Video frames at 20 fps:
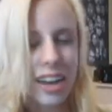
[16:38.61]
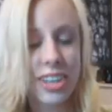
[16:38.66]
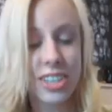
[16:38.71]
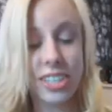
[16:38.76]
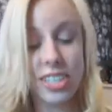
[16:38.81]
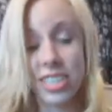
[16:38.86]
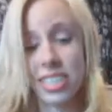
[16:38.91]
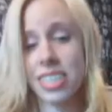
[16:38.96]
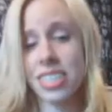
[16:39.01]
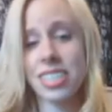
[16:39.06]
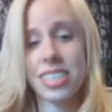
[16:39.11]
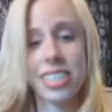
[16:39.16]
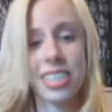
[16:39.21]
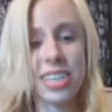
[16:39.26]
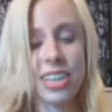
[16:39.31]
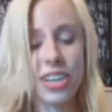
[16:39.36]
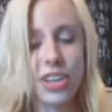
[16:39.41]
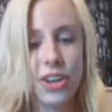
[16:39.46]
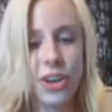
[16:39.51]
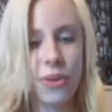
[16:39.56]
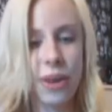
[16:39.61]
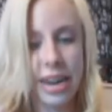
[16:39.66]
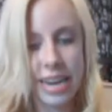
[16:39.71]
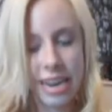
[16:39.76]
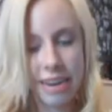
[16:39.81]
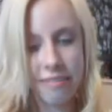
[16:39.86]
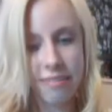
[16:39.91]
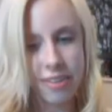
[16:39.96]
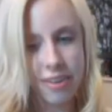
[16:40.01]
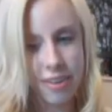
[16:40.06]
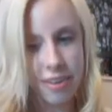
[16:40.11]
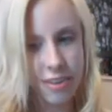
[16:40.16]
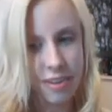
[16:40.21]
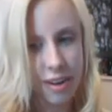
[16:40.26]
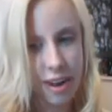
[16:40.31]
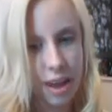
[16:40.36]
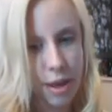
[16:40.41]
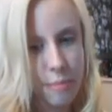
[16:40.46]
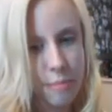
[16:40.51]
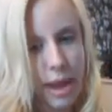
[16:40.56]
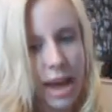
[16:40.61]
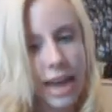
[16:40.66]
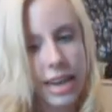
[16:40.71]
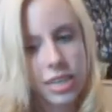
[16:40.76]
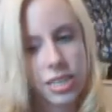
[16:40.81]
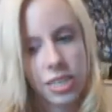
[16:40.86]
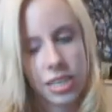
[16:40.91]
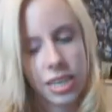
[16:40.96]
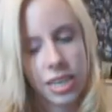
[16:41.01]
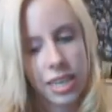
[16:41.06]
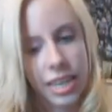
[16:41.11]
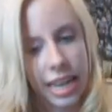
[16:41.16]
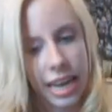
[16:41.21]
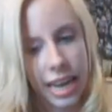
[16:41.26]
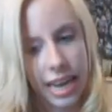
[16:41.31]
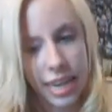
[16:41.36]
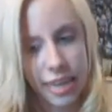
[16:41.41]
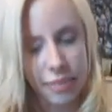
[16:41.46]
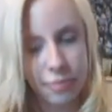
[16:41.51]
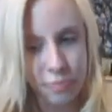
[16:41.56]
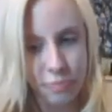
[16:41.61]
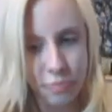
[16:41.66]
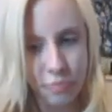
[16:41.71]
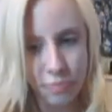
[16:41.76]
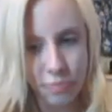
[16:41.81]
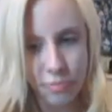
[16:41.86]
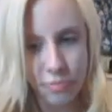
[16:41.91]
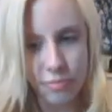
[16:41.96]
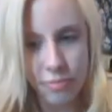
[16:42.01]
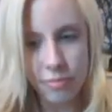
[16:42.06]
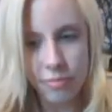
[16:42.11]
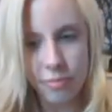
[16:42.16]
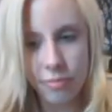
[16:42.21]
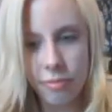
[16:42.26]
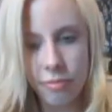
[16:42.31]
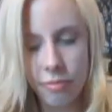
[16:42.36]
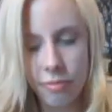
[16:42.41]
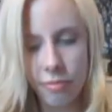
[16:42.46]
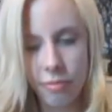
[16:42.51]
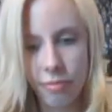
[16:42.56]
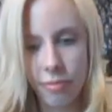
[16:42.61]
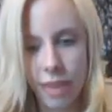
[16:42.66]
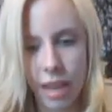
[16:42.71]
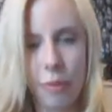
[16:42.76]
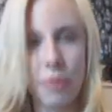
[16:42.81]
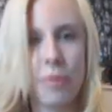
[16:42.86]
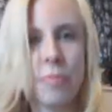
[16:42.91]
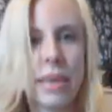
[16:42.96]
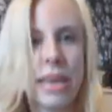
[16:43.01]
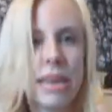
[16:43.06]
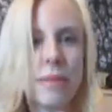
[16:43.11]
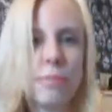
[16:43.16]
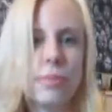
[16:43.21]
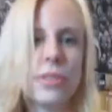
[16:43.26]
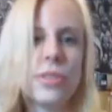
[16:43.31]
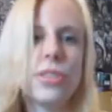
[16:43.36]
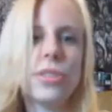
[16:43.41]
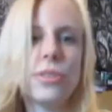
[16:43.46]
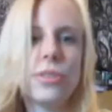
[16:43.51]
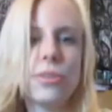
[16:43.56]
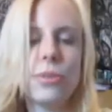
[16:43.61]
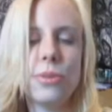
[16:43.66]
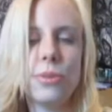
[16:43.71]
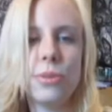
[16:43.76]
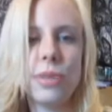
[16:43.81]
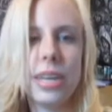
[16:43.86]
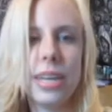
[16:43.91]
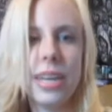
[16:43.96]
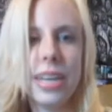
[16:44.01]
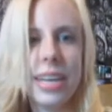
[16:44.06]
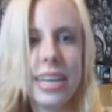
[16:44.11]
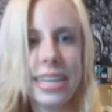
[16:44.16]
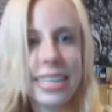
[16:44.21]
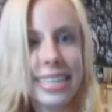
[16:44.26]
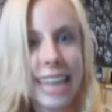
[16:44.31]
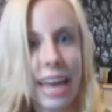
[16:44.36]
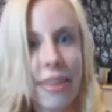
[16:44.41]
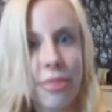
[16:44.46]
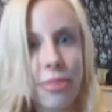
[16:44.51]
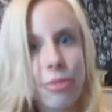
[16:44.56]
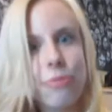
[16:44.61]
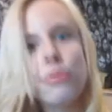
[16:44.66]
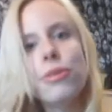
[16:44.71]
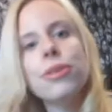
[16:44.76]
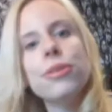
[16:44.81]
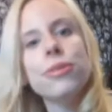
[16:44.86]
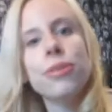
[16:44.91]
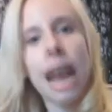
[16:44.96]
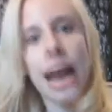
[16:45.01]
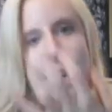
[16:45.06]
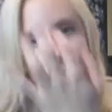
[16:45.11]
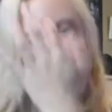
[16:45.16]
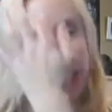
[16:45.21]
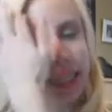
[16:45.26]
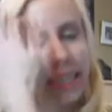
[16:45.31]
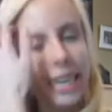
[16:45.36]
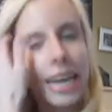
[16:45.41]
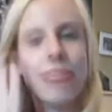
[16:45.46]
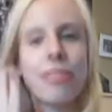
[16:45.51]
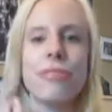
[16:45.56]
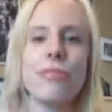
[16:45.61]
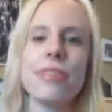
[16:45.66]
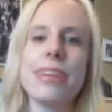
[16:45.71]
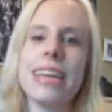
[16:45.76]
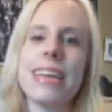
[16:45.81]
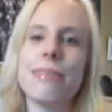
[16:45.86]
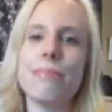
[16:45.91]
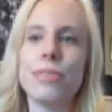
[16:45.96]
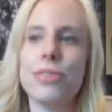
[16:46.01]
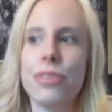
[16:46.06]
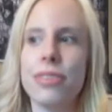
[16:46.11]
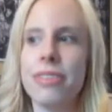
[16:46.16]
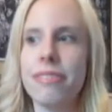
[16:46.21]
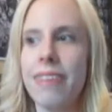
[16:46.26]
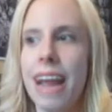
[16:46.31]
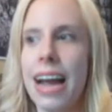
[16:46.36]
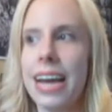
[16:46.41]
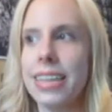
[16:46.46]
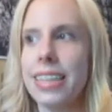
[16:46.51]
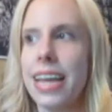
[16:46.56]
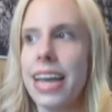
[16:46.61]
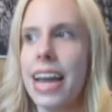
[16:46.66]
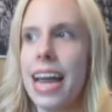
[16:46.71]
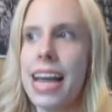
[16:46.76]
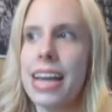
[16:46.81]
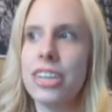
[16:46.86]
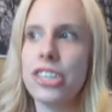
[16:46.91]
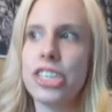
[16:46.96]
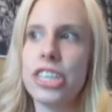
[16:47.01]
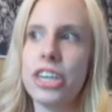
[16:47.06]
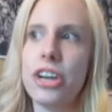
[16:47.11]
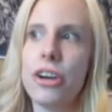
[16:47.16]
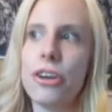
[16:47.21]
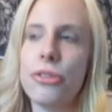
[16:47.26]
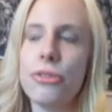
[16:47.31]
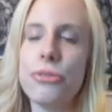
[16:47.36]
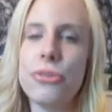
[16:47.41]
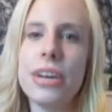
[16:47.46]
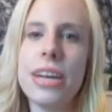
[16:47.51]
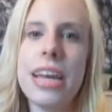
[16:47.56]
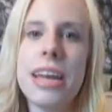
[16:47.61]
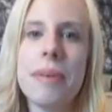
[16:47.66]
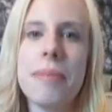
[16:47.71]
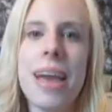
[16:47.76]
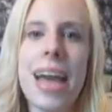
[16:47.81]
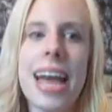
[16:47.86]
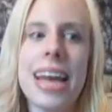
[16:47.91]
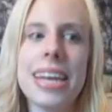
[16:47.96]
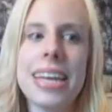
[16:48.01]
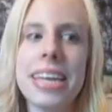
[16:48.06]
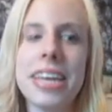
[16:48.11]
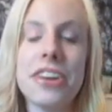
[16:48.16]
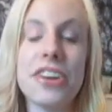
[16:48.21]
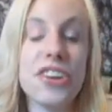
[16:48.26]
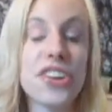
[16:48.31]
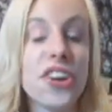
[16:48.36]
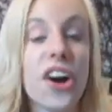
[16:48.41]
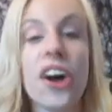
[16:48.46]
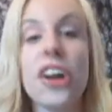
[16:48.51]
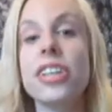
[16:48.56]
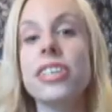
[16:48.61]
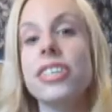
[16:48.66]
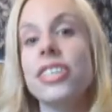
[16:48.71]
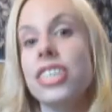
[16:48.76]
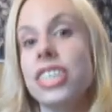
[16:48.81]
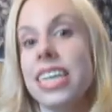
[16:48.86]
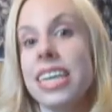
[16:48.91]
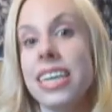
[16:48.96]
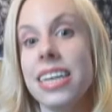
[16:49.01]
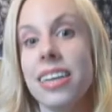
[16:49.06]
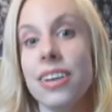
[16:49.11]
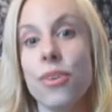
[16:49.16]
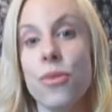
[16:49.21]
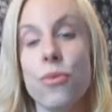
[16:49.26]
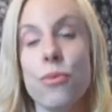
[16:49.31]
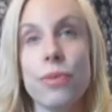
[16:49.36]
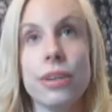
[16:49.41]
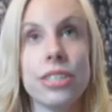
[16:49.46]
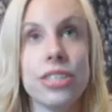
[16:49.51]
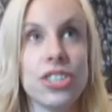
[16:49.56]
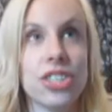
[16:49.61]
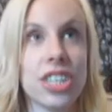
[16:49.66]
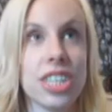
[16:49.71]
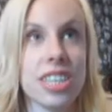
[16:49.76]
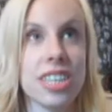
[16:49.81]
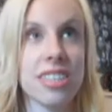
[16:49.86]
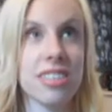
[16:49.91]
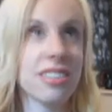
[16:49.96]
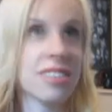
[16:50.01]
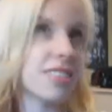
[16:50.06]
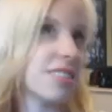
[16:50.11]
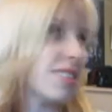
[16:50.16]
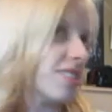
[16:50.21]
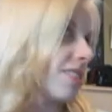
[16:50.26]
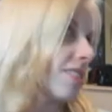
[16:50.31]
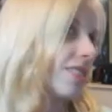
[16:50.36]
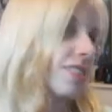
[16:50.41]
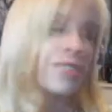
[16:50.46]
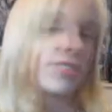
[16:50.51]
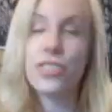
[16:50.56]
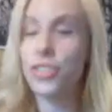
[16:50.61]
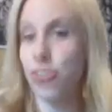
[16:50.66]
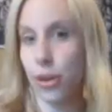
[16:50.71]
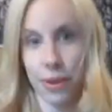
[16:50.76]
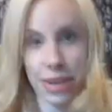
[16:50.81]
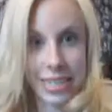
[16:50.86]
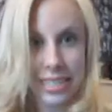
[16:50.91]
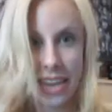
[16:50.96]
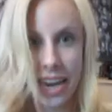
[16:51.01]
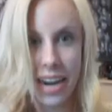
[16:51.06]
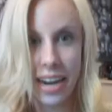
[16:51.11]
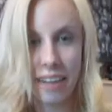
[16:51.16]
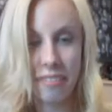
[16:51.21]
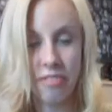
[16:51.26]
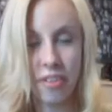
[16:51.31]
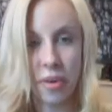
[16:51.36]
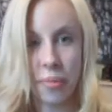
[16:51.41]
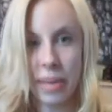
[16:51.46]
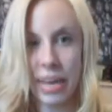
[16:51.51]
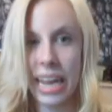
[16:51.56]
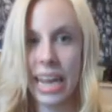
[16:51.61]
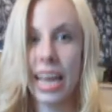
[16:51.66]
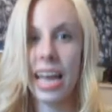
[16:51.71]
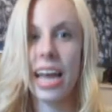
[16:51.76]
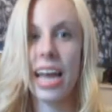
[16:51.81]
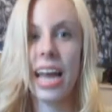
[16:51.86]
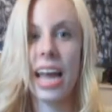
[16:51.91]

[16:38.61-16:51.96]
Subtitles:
Just, you know, I never imagined that I would be able to actually get through to him. So the fact that I actually got through to him and he acknowledged it was just so exciting for me.